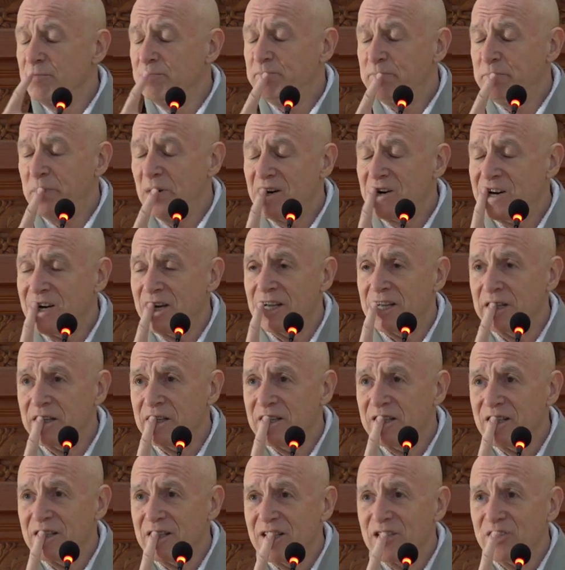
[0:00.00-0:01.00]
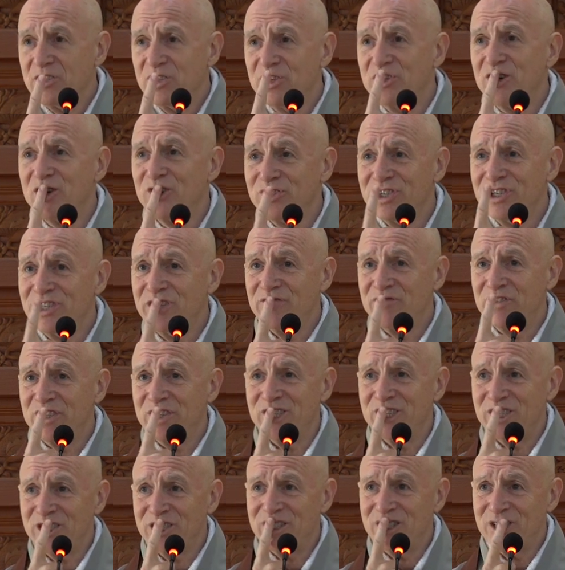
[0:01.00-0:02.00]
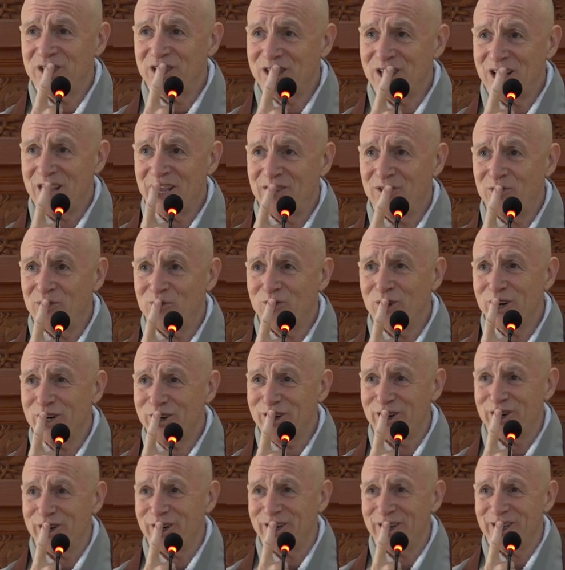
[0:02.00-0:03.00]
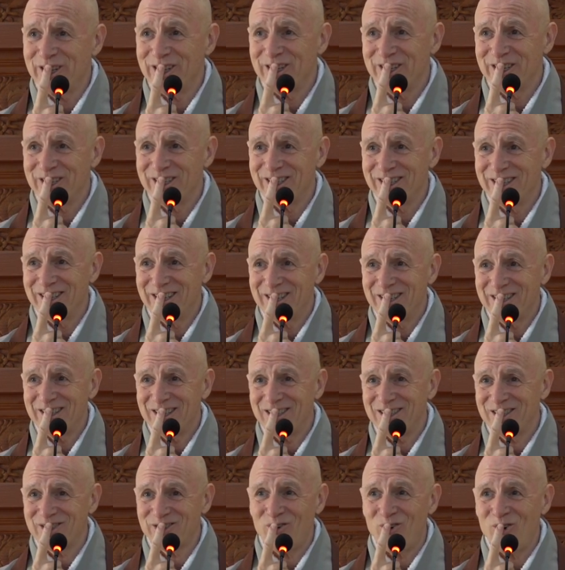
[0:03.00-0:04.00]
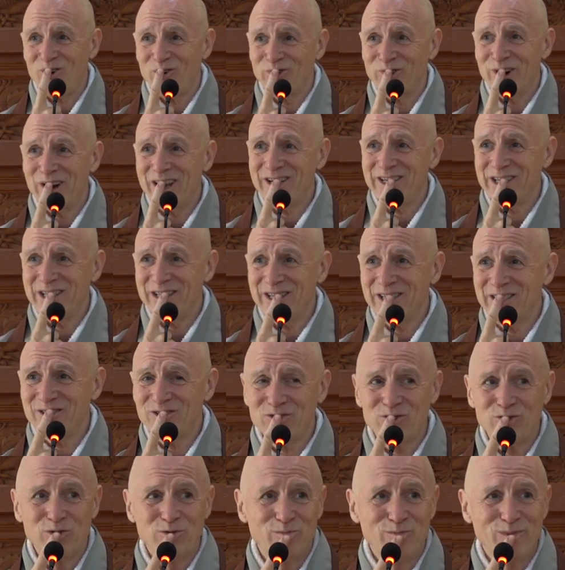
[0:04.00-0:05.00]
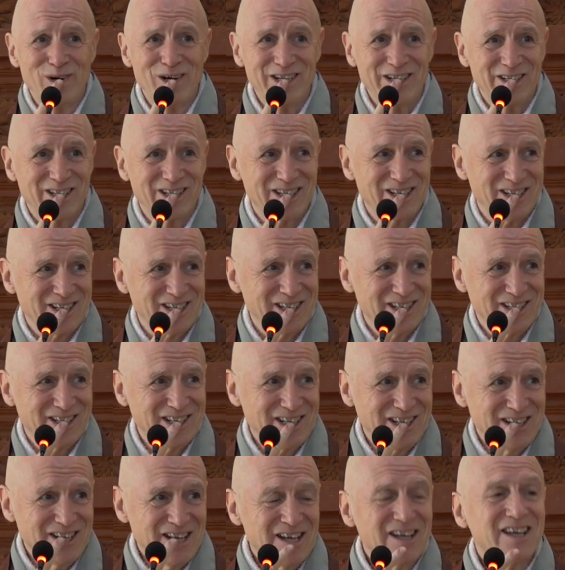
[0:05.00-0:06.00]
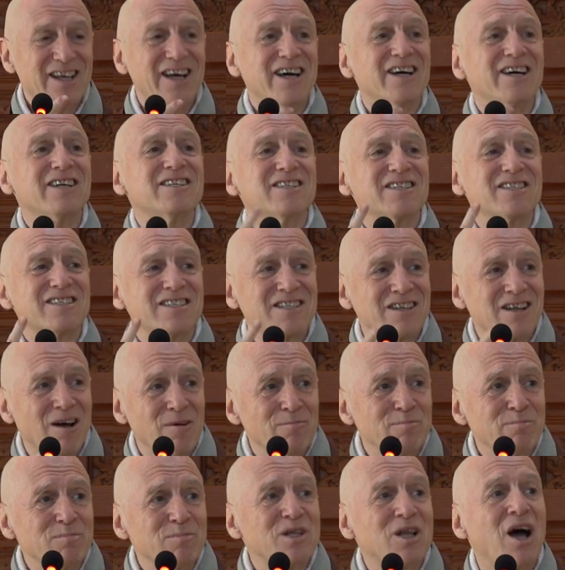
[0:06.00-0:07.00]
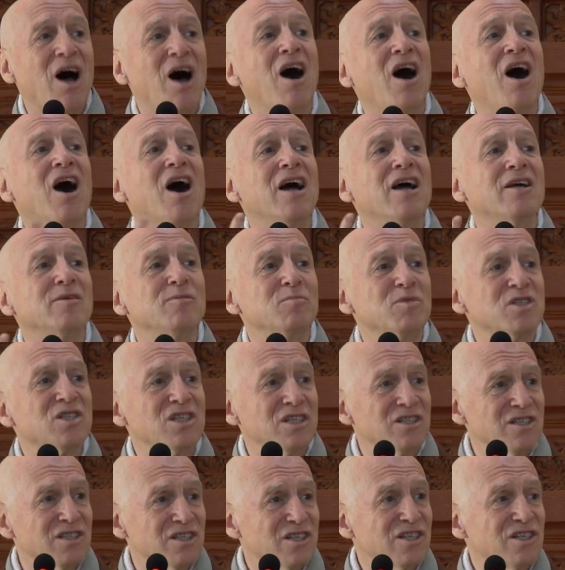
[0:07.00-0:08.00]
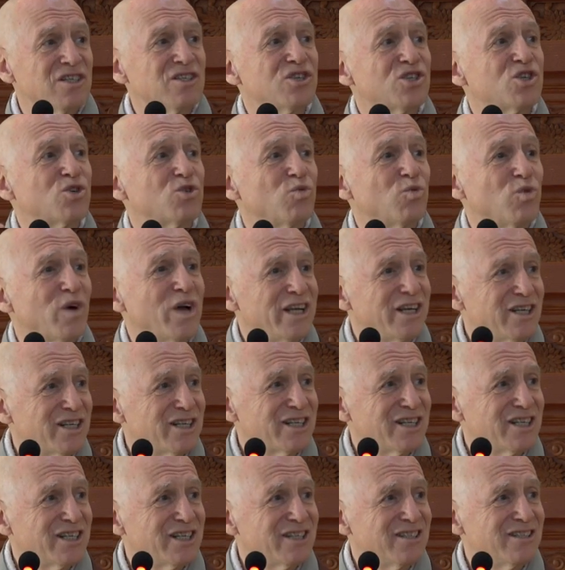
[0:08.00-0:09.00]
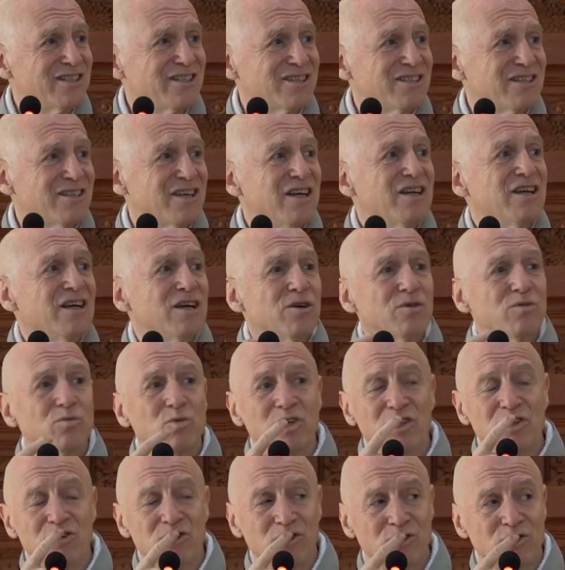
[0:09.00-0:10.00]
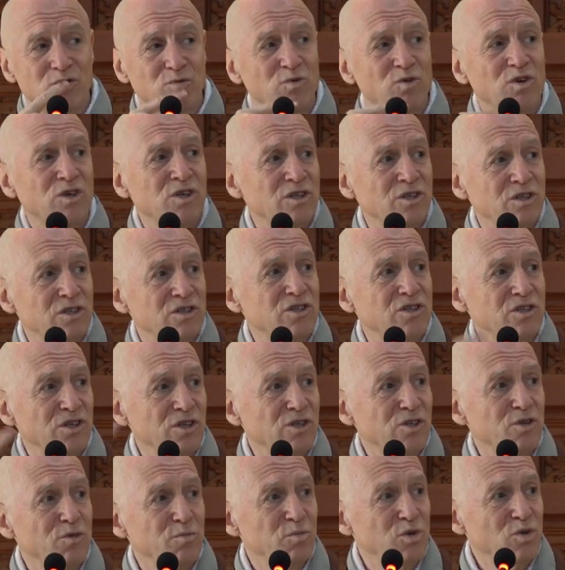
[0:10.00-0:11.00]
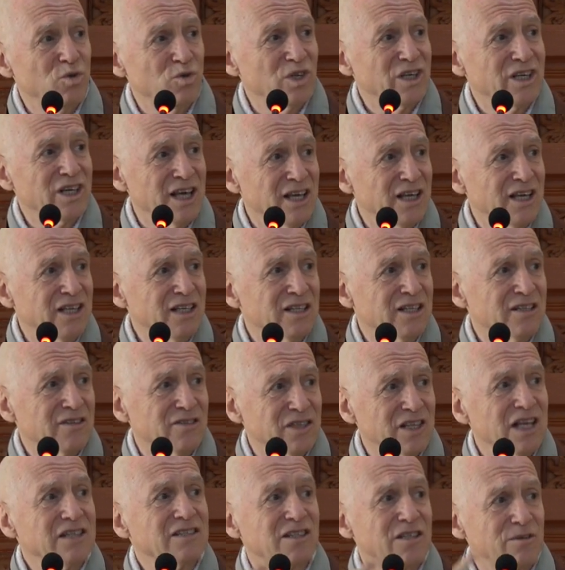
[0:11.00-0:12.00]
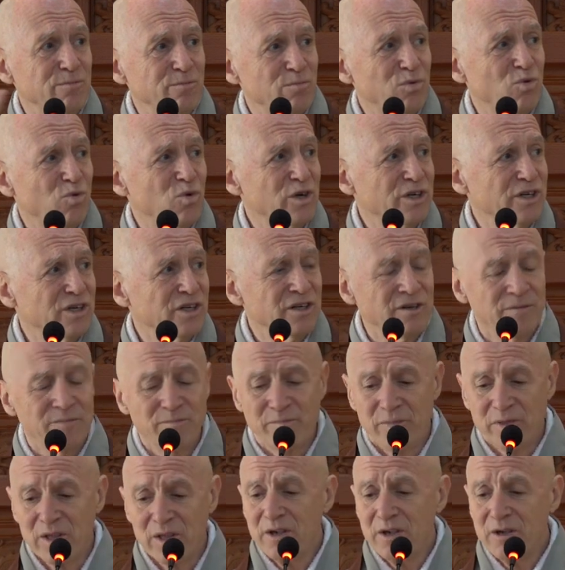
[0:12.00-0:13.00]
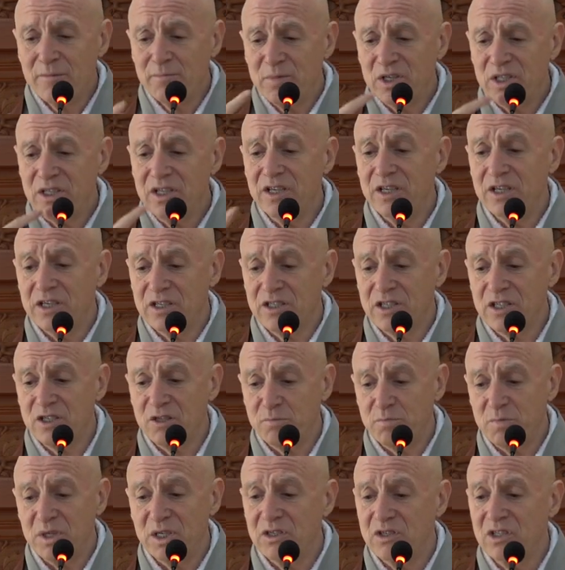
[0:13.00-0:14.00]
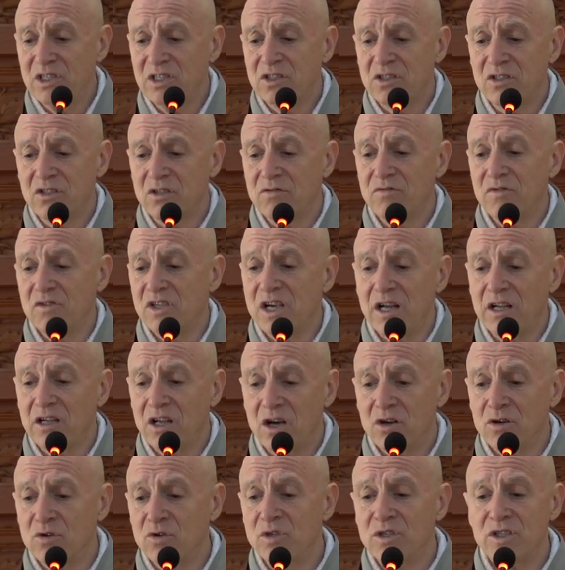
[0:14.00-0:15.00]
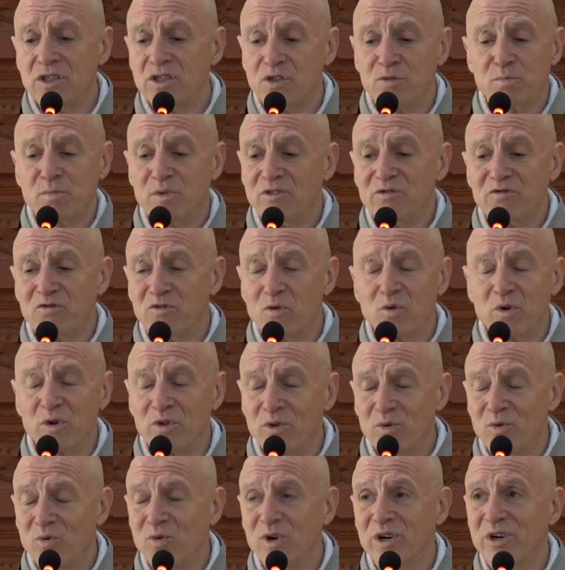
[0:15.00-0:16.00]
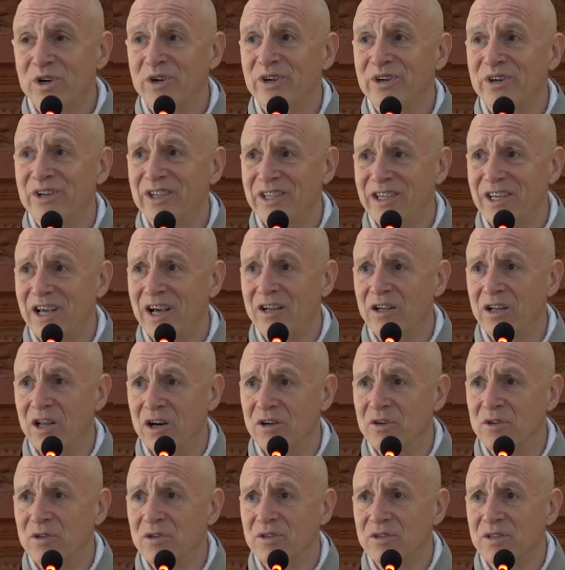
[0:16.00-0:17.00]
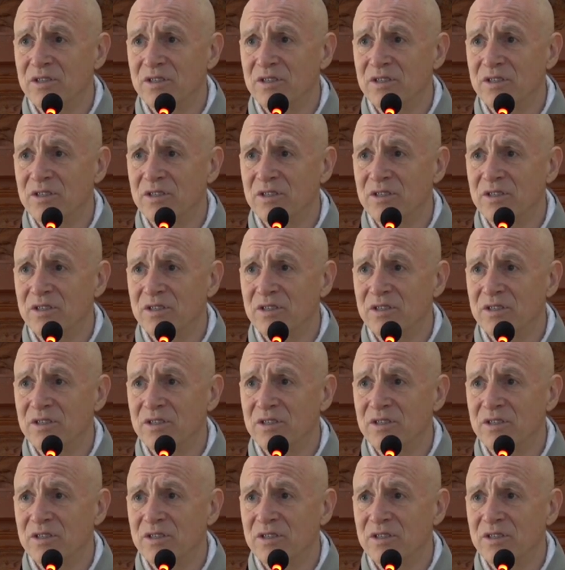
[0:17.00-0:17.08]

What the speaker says: But you don't even need to say the word. That's already too much. Yeah, sometimes in situations, we use words to communicate. That's important. But the experience of yellow is before the word yellow.